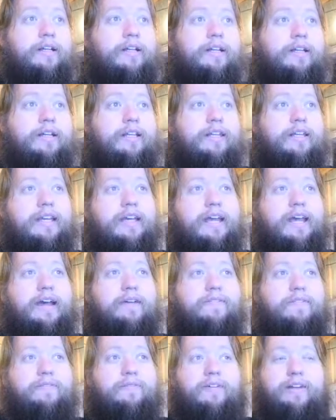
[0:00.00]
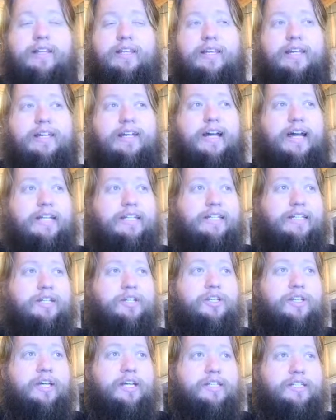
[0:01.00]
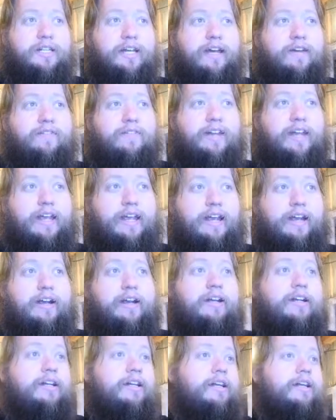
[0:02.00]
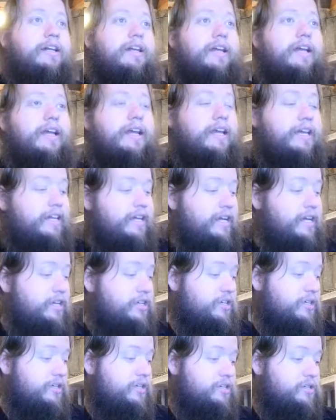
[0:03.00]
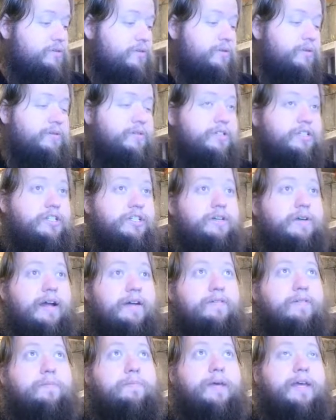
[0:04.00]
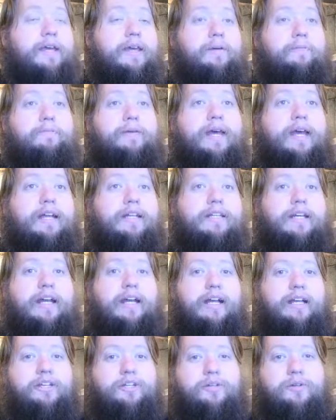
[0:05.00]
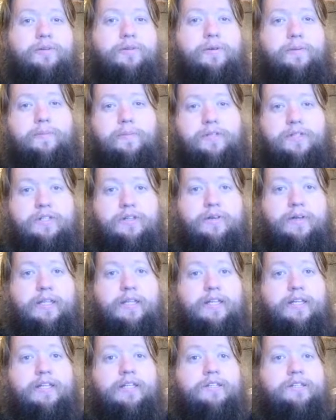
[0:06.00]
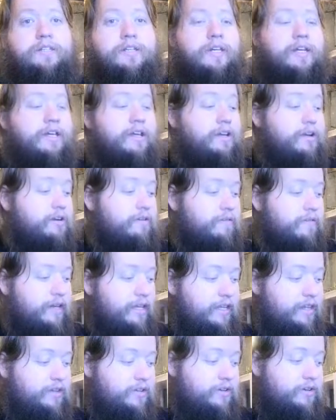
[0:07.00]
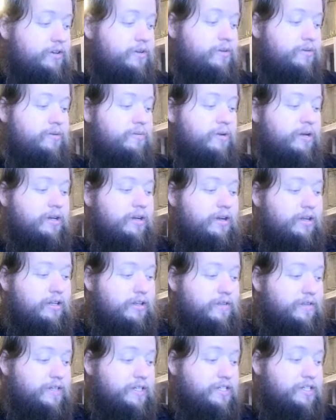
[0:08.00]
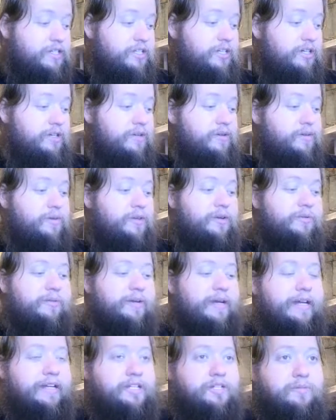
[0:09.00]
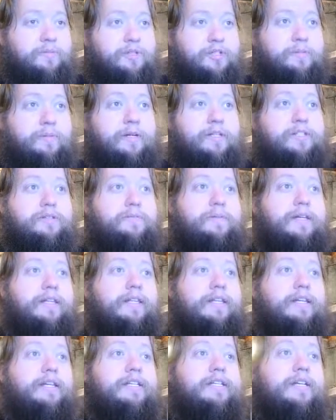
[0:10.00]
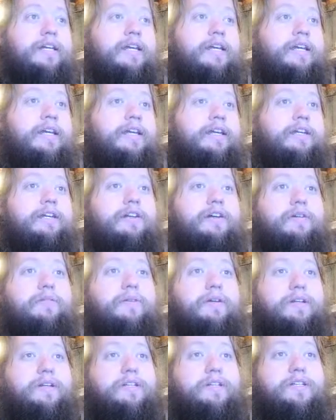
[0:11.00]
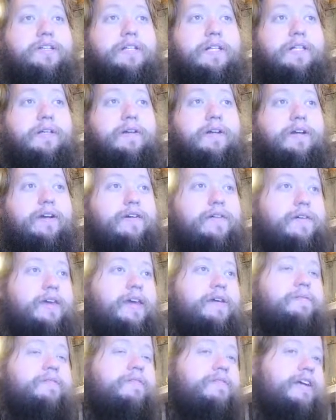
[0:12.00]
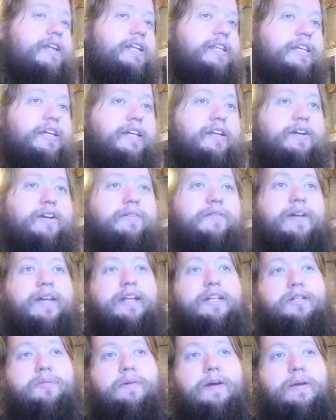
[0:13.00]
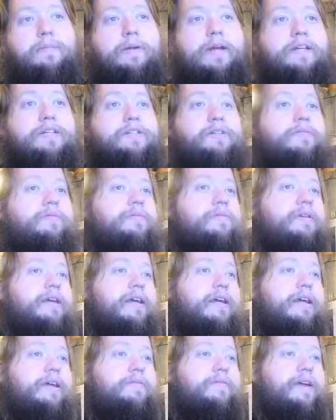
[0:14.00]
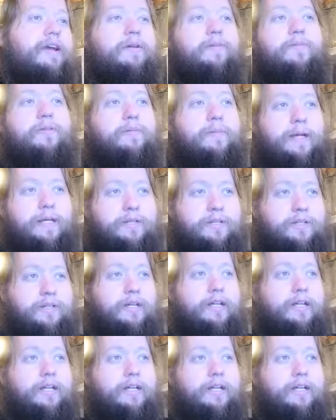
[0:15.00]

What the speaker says: they haven't really gotten a chance to have an heir. And each of these roles do have a big impact as your group is doing this. Read through what all of these do, their rights and responsibilities. You don't want to just sit there and go, okay, we've got a leader, we got a spy master, and we got a war master.